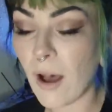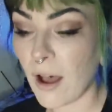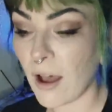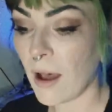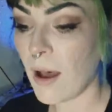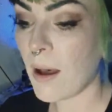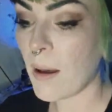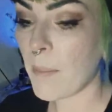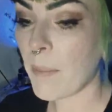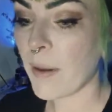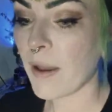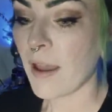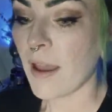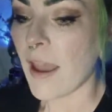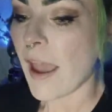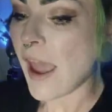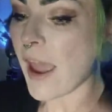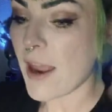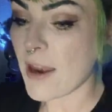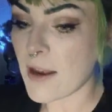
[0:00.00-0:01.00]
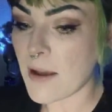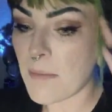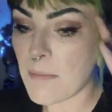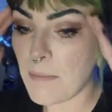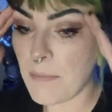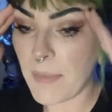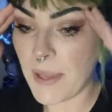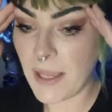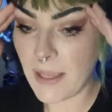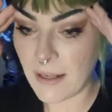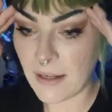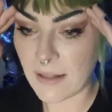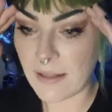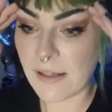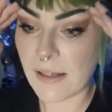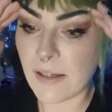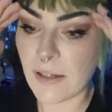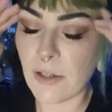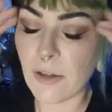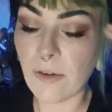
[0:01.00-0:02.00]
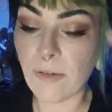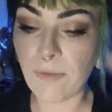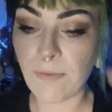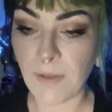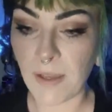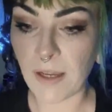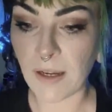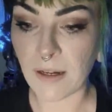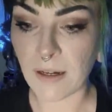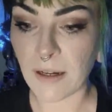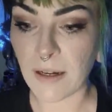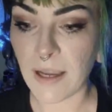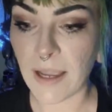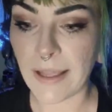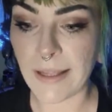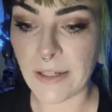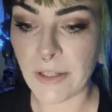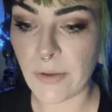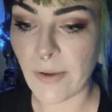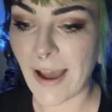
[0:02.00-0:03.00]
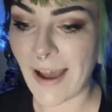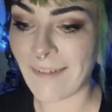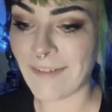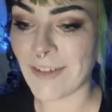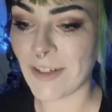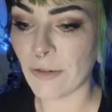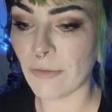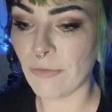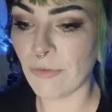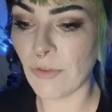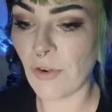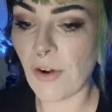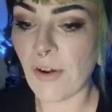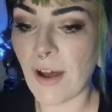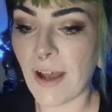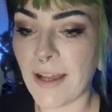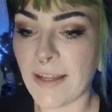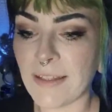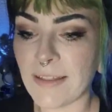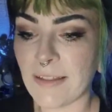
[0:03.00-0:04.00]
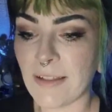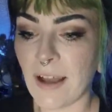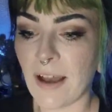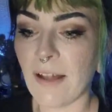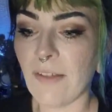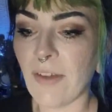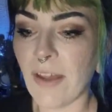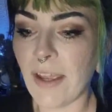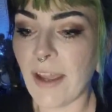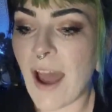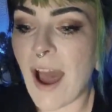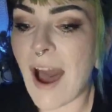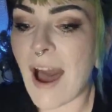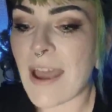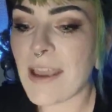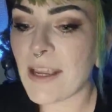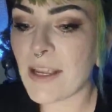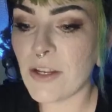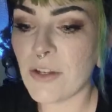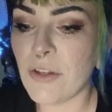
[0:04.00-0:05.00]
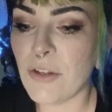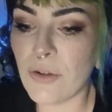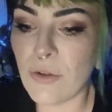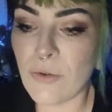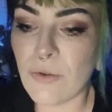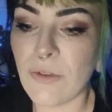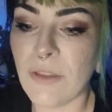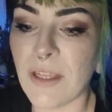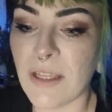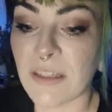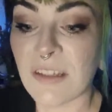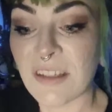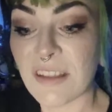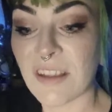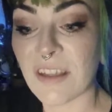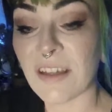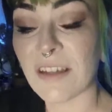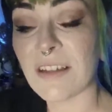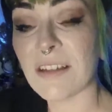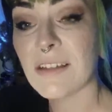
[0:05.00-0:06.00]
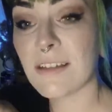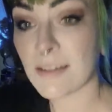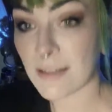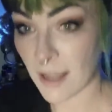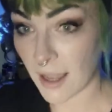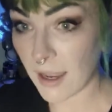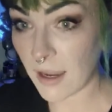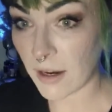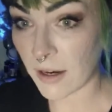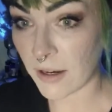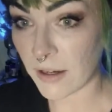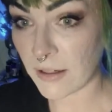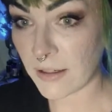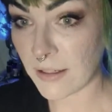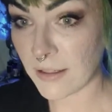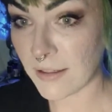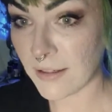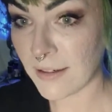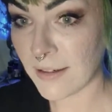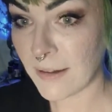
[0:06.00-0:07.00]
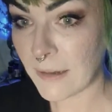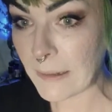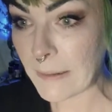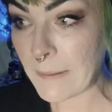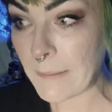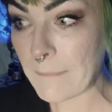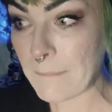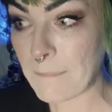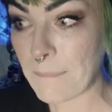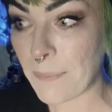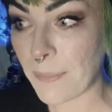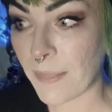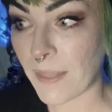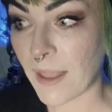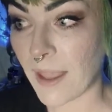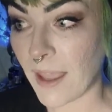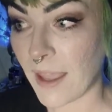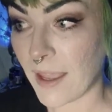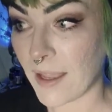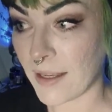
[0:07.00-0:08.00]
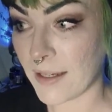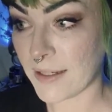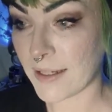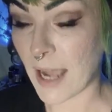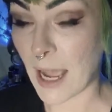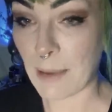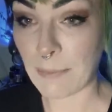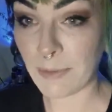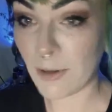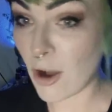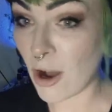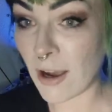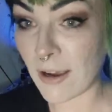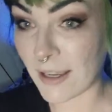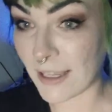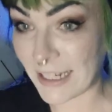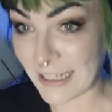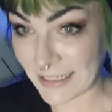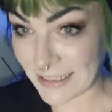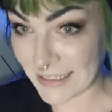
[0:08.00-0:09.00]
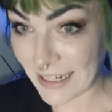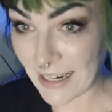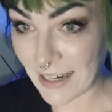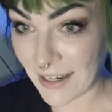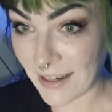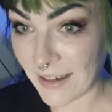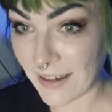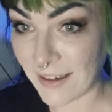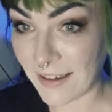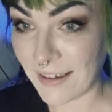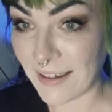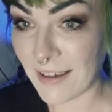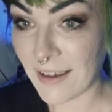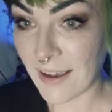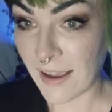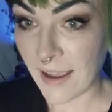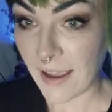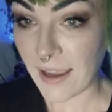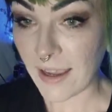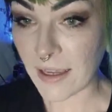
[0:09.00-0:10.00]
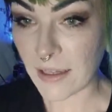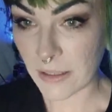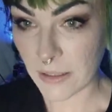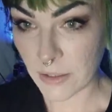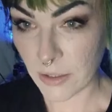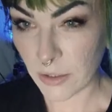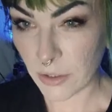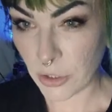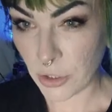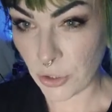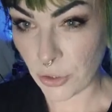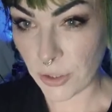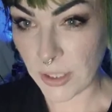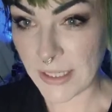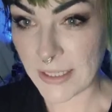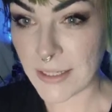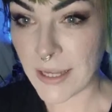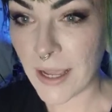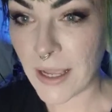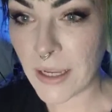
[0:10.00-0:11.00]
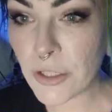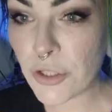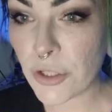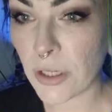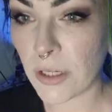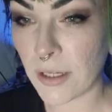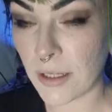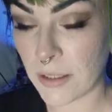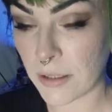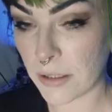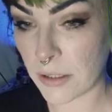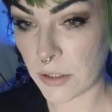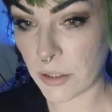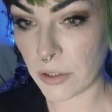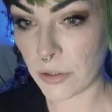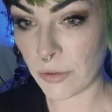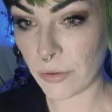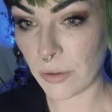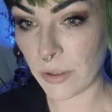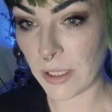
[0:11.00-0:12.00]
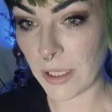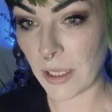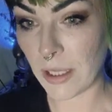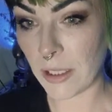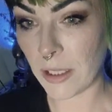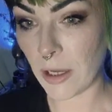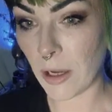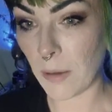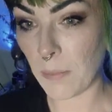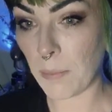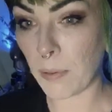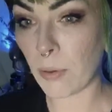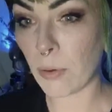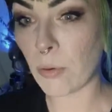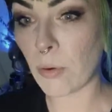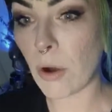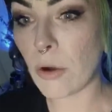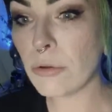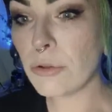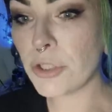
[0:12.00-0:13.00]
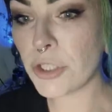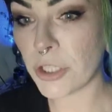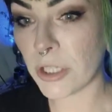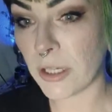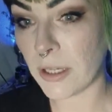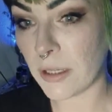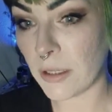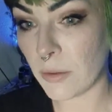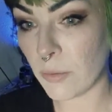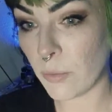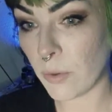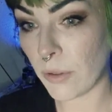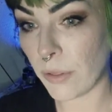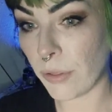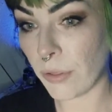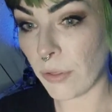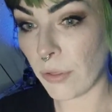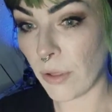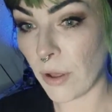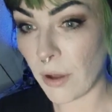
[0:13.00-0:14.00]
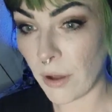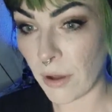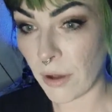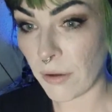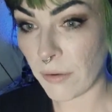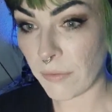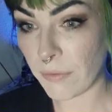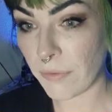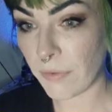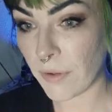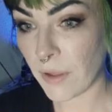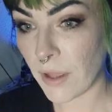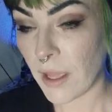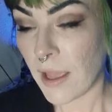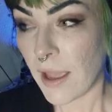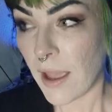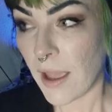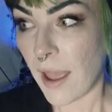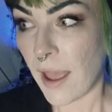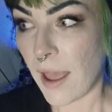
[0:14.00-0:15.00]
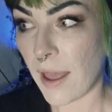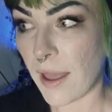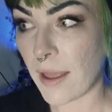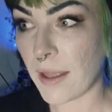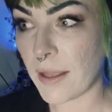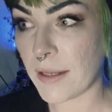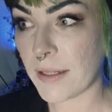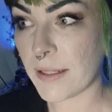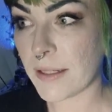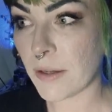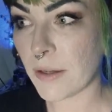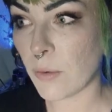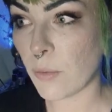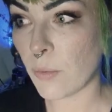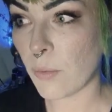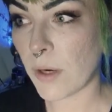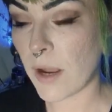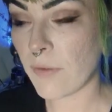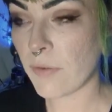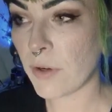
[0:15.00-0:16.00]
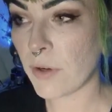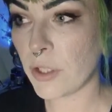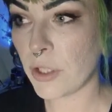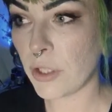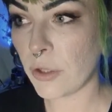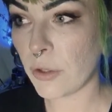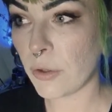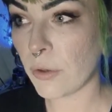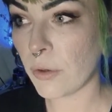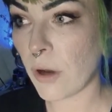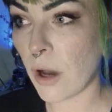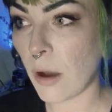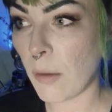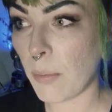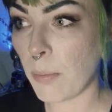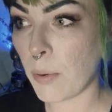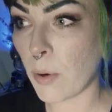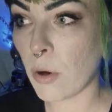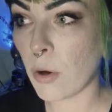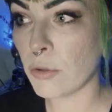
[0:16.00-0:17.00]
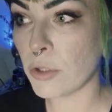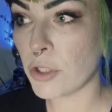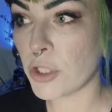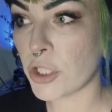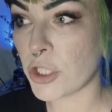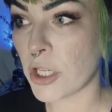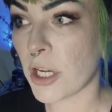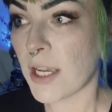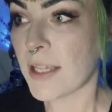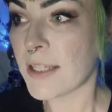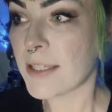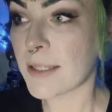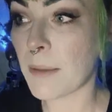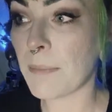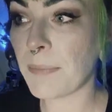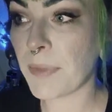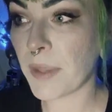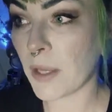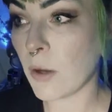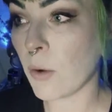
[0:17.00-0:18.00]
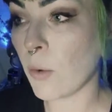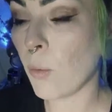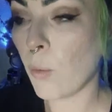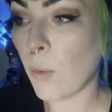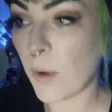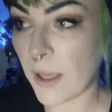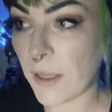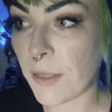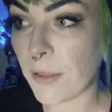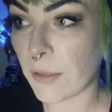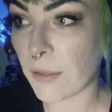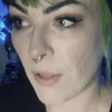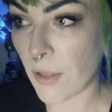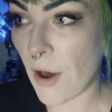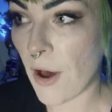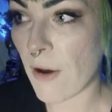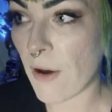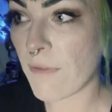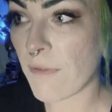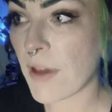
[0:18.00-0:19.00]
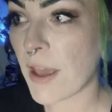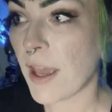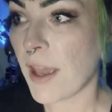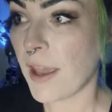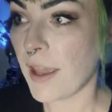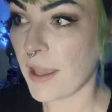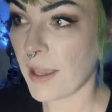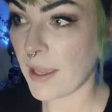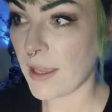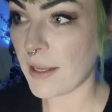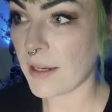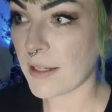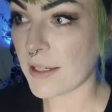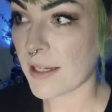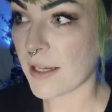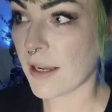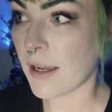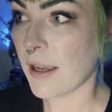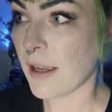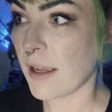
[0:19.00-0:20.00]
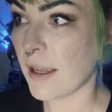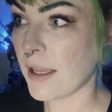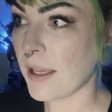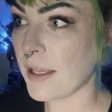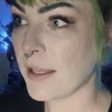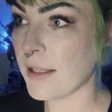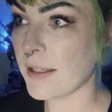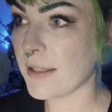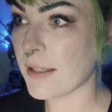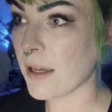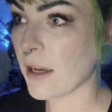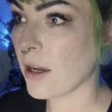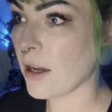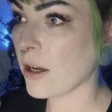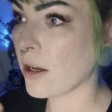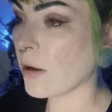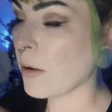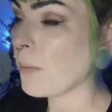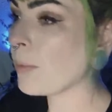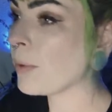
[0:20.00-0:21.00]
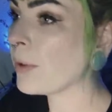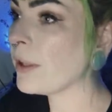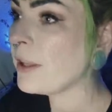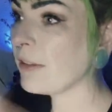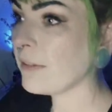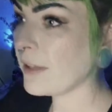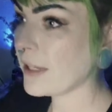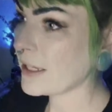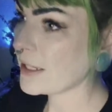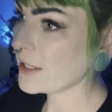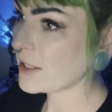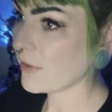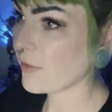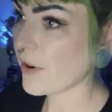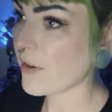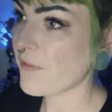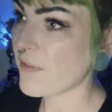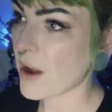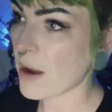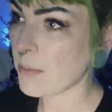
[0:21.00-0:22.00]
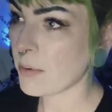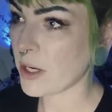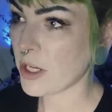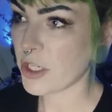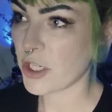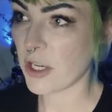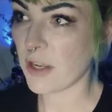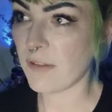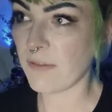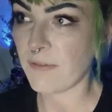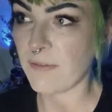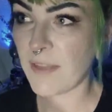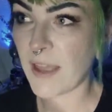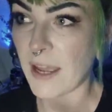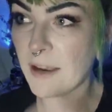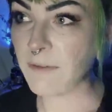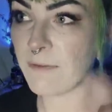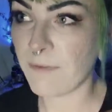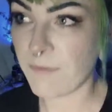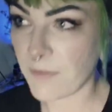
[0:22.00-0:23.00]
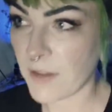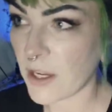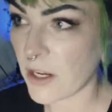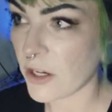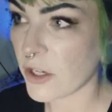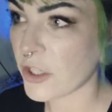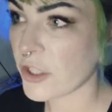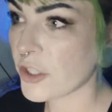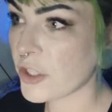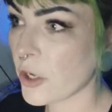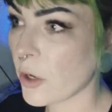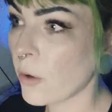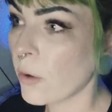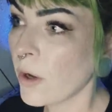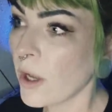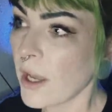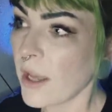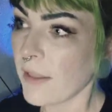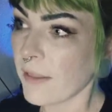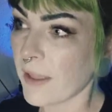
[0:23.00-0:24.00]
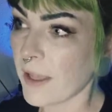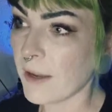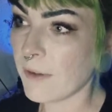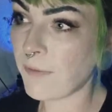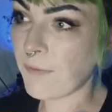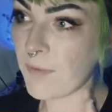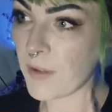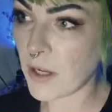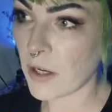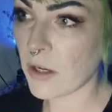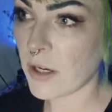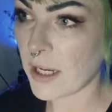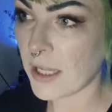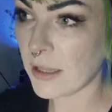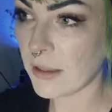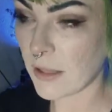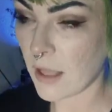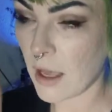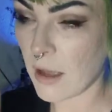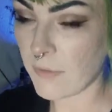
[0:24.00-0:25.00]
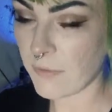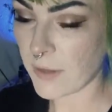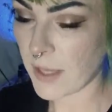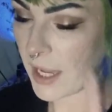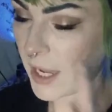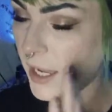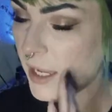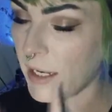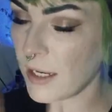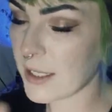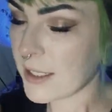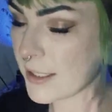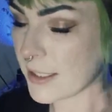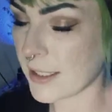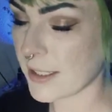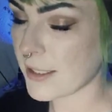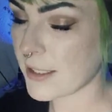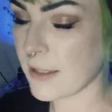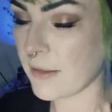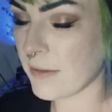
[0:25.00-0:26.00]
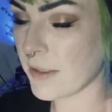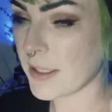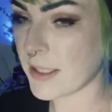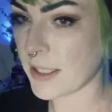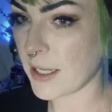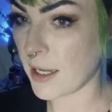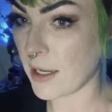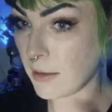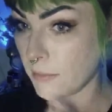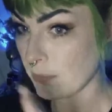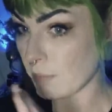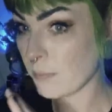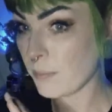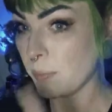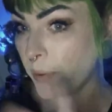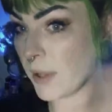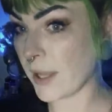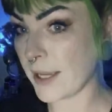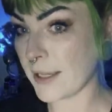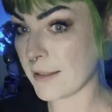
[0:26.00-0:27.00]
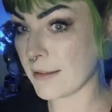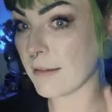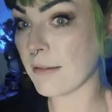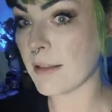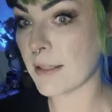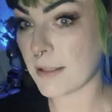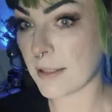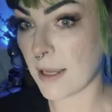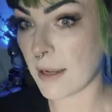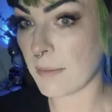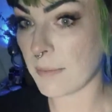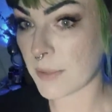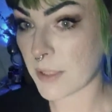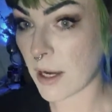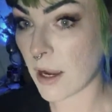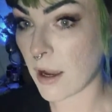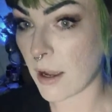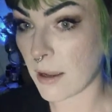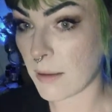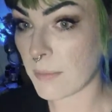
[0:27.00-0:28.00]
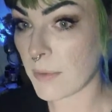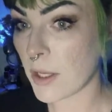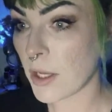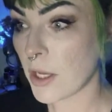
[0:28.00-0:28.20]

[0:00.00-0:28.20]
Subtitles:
up and meet your fear, and you have to realize that like I can do this thing scared and I'm not going to die. And your intention is to approach it with love. And whenever you approach something with love, it is a completely different vibration than fear. So, like, fear and love can't exist in the same place at the same time.